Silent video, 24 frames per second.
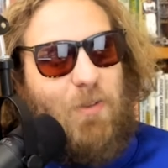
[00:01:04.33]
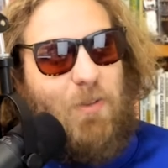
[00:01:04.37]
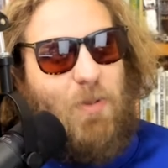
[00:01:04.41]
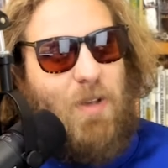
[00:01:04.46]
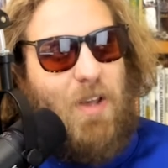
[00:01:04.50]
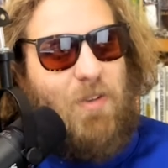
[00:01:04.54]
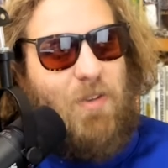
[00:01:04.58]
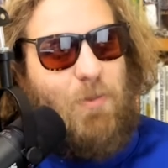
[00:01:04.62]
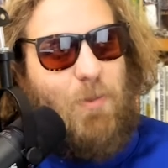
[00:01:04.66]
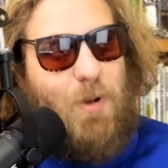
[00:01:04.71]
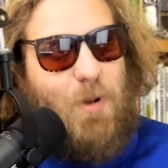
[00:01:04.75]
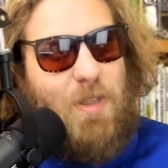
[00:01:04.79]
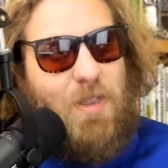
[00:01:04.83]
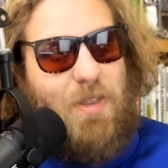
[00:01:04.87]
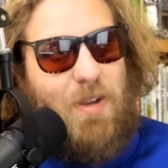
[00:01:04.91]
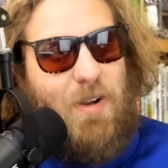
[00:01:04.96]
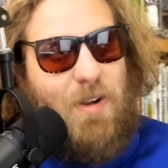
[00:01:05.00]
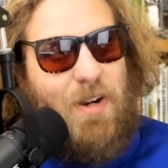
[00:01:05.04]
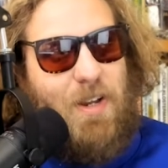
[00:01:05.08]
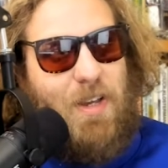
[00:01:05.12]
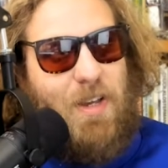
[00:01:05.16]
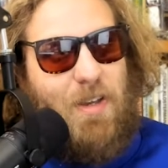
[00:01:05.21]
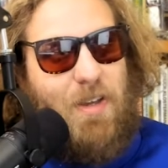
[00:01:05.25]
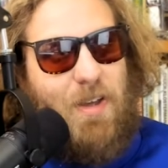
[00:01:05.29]
plus
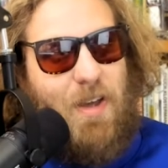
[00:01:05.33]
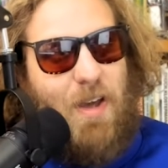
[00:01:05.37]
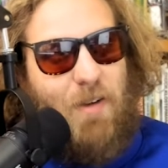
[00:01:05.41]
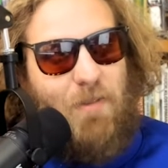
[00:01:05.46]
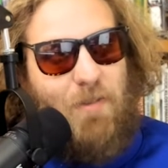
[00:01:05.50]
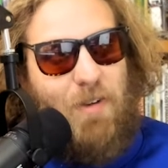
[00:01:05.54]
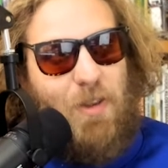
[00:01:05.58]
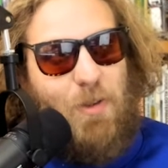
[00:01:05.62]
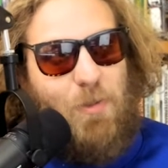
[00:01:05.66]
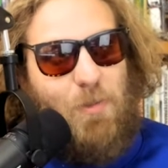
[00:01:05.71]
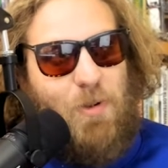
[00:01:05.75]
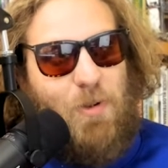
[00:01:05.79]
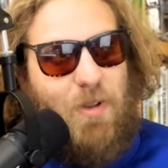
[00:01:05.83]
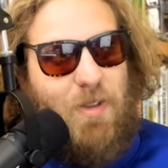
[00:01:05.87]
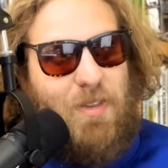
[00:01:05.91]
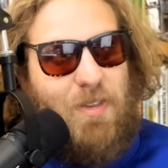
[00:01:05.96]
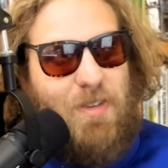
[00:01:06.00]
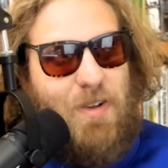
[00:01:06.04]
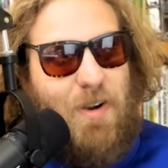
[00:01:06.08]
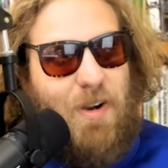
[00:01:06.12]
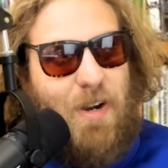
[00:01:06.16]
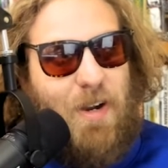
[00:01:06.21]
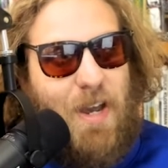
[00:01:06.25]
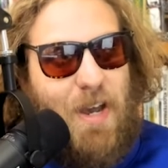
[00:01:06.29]
130, available at
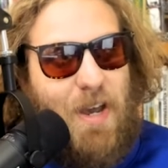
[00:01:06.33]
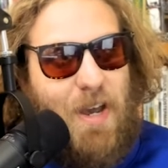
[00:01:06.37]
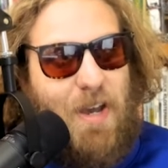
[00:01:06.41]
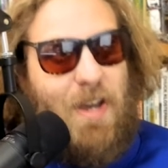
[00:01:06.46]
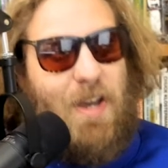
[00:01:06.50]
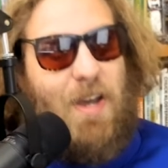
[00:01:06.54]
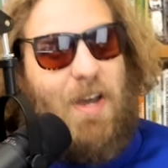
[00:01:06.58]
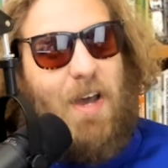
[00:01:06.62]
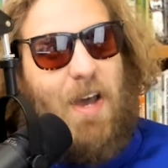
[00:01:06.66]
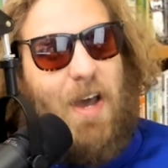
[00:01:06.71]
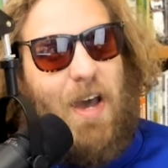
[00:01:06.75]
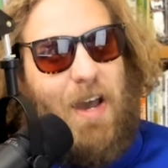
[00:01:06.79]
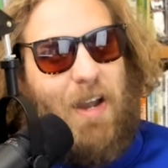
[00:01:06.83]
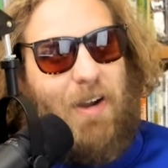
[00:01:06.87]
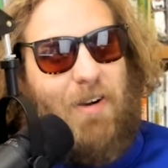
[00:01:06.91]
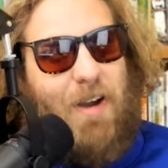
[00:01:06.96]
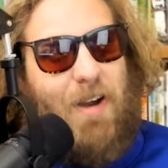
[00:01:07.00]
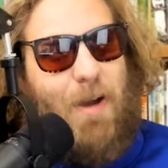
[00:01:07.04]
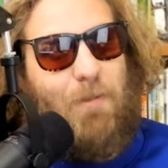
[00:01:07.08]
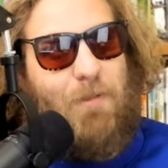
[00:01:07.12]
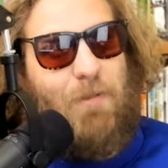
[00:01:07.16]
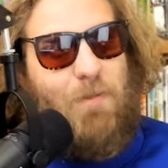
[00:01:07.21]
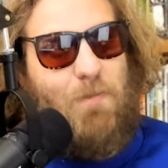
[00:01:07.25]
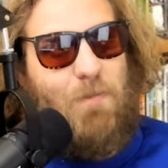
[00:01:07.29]
Circa. I
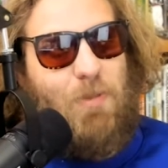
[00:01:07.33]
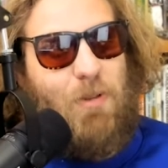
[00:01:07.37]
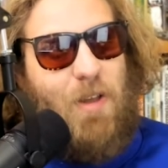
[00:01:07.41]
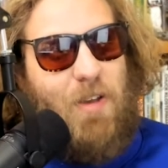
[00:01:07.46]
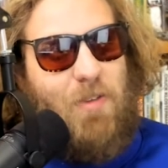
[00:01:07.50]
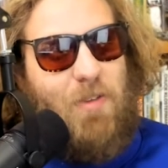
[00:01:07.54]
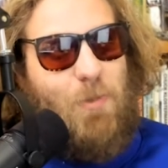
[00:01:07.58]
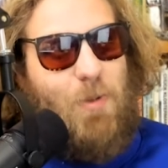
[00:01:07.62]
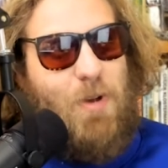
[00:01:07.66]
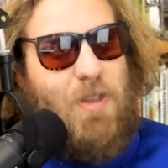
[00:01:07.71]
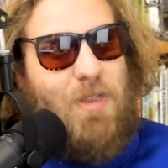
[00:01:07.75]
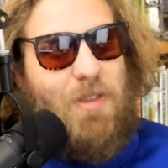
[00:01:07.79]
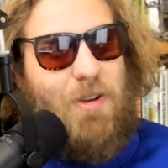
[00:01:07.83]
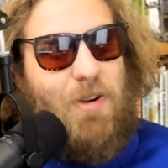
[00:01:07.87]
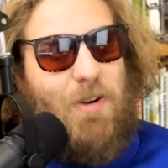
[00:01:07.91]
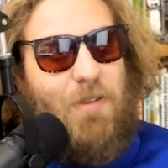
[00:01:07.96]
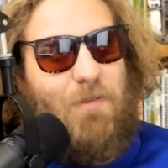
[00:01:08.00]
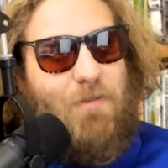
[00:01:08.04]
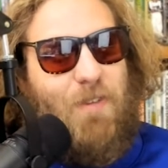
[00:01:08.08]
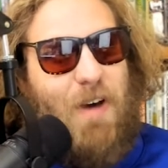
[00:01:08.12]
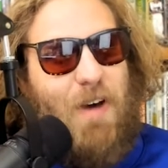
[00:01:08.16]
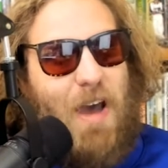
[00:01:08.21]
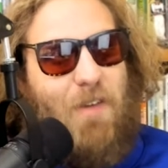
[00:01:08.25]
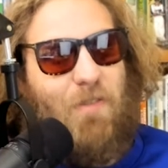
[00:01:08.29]
grabbed some plus
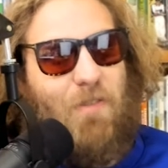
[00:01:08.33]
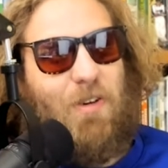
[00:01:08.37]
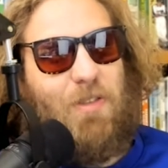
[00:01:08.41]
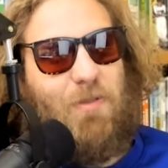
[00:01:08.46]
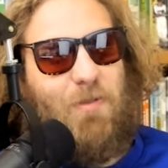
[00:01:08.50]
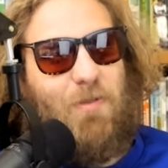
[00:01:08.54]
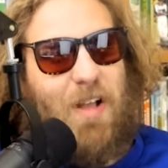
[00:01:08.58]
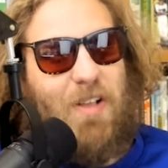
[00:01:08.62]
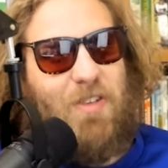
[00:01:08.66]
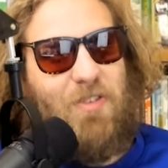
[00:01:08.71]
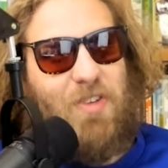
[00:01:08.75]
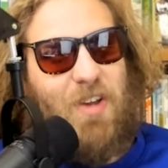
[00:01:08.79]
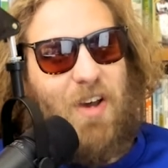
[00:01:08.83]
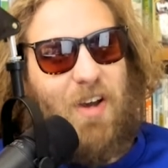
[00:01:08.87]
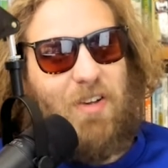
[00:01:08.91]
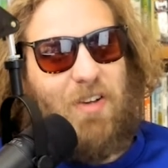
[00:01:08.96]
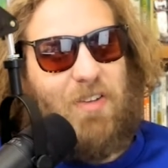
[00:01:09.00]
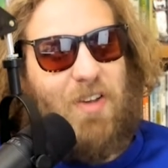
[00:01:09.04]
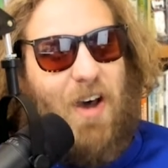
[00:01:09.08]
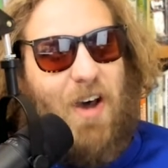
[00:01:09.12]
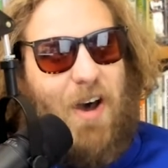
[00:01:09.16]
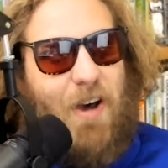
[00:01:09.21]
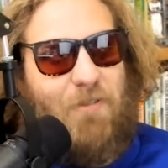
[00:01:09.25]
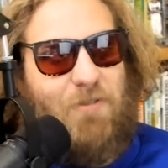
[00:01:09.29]
135 on the Red Sox
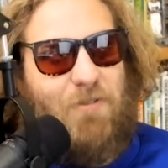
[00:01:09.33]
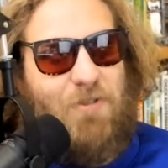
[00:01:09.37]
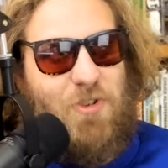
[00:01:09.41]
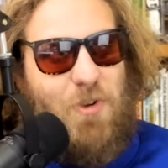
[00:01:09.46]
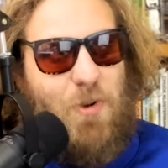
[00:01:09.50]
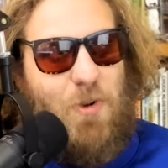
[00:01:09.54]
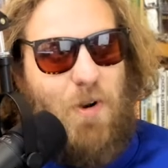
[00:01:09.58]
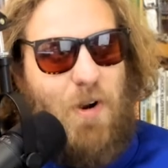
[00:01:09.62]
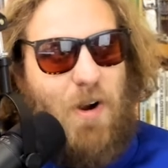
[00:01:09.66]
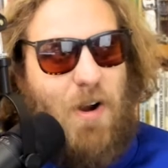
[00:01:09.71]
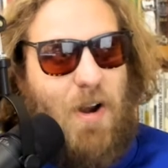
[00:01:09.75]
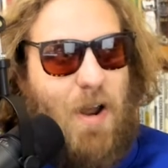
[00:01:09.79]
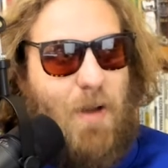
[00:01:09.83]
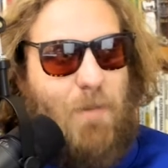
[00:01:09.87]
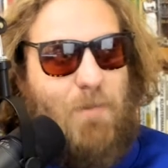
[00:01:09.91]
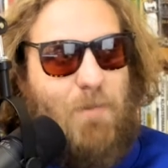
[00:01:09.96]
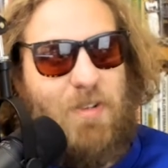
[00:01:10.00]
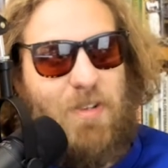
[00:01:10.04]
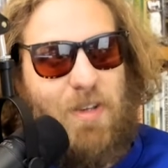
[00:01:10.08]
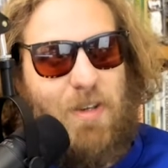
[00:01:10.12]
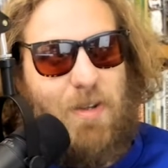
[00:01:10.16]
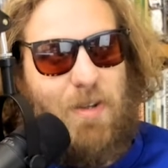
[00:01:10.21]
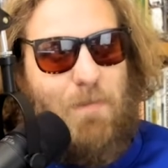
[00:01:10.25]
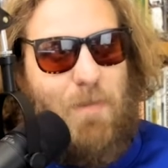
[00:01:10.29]
offshore. I'm
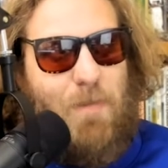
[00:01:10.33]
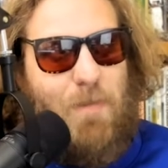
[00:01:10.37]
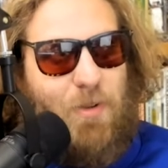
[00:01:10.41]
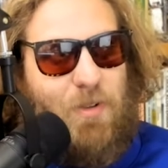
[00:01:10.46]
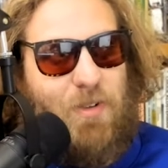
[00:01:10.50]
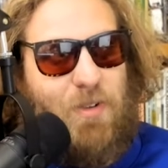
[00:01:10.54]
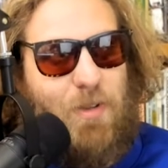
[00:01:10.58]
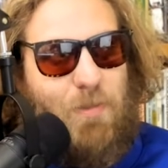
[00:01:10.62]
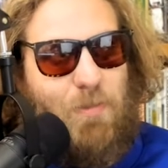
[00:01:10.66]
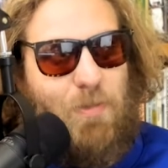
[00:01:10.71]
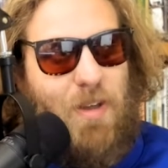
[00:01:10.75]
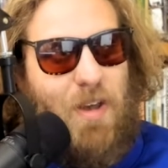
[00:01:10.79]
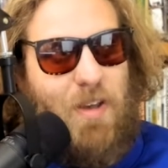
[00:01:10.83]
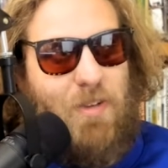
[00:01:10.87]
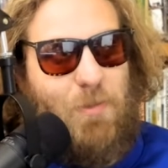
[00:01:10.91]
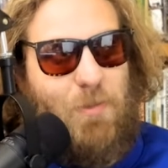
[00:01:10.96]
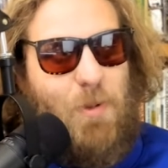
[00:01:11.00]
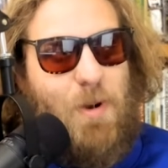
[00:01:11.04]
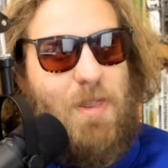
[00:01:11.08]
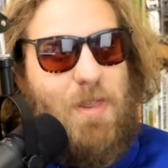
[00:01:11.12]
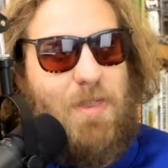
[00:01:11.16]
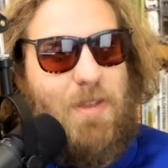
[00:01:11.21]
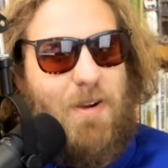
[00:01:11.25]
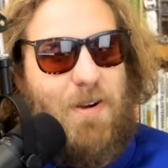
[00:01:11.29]
seeing mostly plus
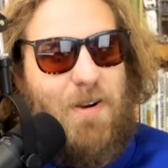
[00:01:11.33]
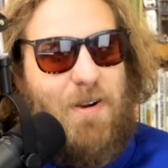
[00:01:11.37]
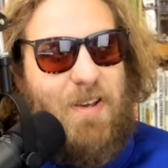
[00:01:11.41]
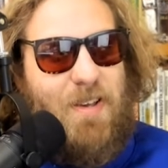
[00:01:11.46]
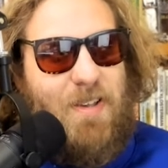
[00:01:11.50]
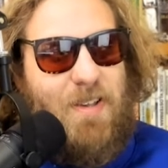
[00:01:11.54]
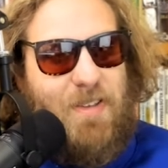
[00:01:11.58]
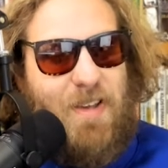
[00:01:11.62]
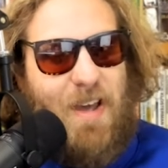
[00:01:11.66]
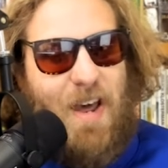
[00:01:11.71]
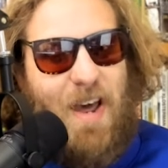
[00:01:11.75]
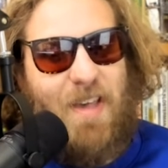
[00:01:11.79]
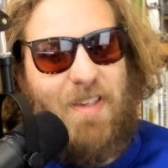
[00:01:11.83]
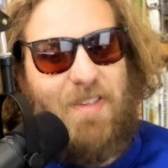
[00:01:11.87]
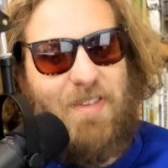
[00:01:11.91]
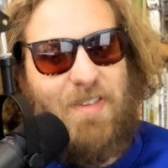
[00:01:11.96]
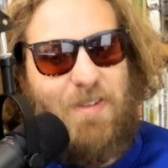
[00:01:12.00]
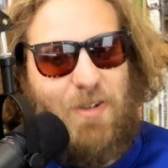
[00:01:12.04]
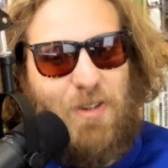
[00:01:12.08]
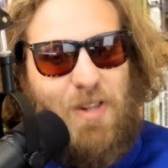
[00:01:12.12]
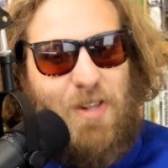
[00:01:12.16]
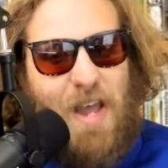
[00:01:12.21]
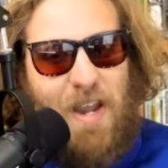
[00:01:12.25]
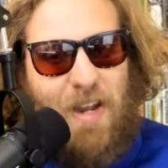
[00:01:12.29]
130s. I
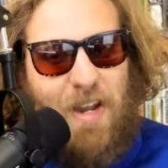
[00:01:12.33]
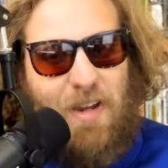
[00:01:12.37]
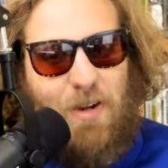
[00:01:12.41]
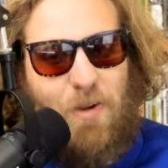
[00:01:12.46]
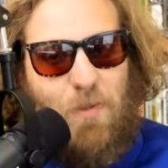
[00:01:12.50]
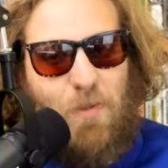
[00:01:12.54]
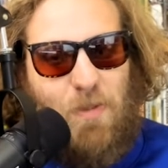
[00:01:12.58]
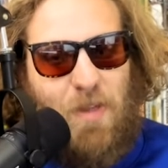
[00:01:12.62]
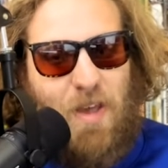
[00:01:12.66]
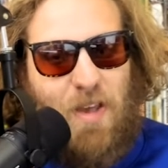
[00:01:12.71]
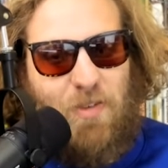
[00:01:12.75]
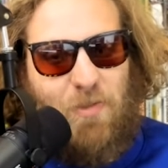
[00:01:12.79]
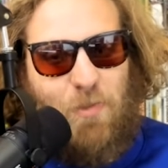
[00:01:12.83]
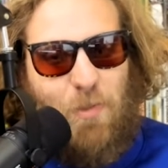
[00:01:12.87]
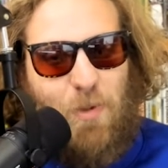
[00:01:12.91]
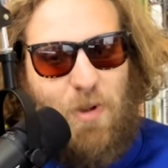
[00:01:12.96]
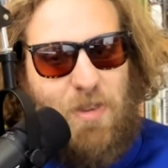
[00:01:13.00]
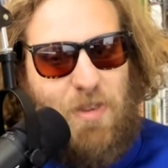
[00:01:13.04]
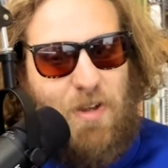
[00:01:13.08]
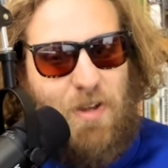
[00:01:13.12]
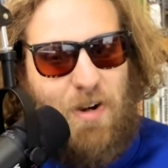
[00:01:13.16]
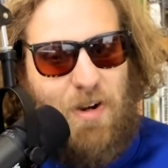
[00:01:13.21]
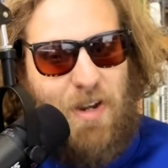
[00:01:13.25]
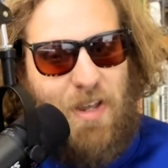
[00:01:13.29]
still like it at plus
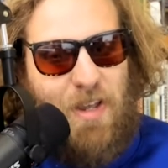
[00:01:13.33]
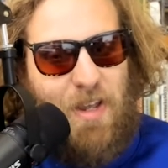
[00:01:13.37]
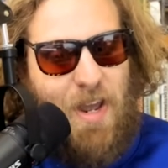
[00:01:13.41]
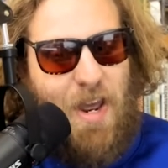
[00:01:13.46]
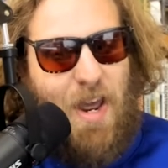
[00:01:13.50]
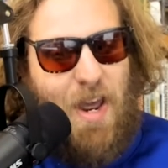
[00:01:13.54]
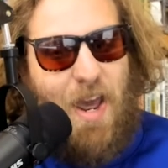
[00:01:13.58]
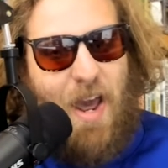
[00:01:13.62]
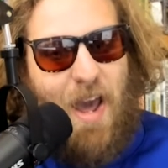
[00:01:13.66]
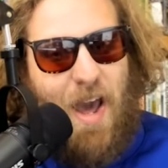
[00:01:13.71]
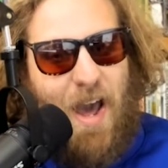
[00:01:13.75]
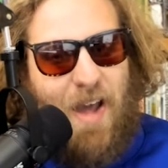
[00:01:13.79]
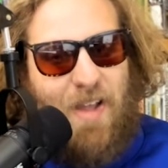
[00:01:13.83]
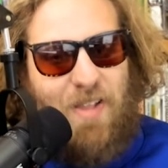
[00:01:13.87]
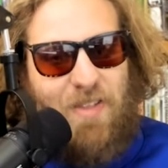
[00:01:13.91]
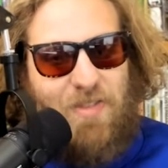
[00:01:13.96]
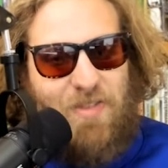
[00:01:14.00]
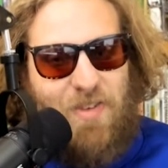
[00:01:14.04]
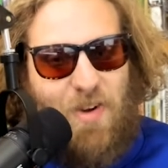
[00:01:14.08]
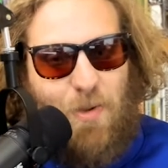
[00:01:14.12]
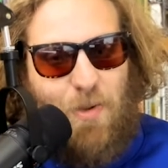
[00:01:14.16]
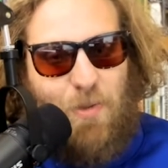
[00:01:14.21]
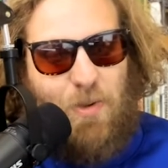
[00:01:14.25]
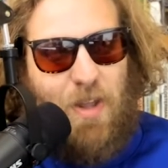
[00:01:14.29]
130. I
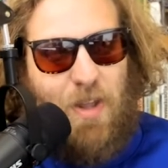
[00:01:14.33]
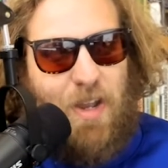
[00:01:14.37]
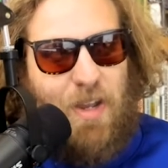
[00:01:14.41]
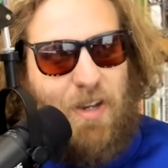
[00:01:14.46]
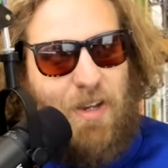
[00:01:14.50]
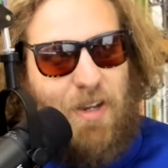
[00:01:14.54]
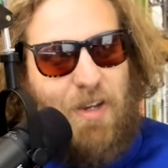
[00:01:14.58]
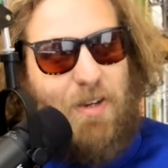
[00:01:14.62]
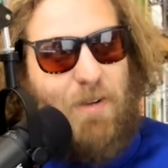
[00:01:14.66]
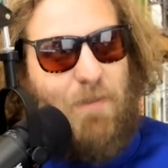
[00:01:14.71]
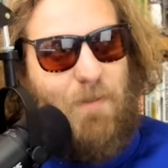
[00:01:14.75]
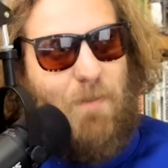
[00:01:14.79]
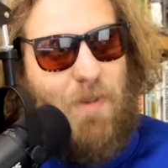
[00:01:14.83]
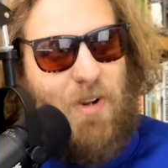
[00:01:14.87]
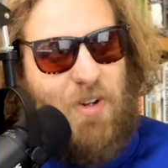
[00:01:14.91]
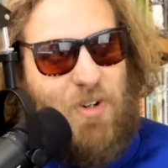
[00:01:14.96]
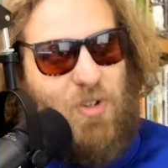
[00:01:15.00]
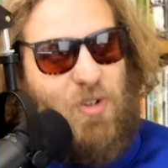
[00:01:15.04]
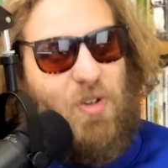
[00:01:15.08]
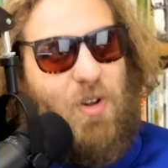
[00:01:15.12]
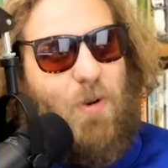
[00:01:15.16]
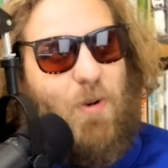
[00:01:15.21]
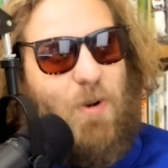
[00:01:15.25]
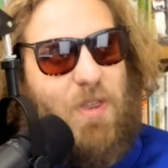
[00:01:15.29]
don't like it much
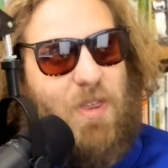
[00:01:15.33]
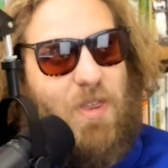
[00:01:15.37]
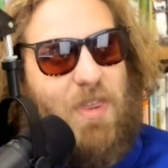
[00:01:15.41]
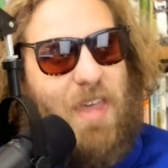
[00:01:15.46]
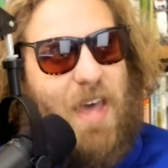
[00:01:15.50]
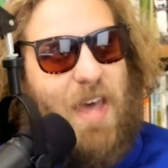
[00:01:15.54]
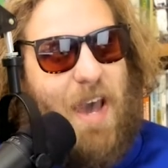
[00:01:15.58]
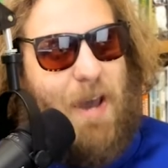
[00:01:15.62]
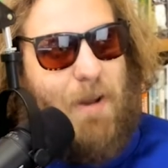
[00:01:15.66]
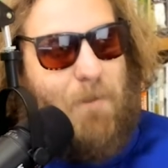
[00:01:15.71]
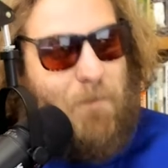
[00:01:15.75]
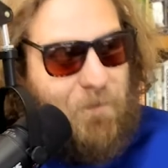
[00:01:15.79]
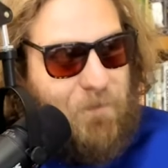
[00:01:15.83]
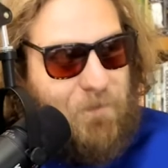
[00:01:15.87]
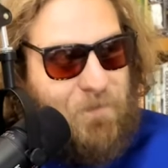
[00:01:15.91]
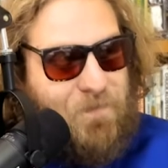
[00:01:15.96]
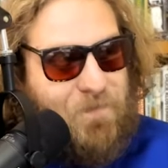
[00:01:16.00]
lower than that.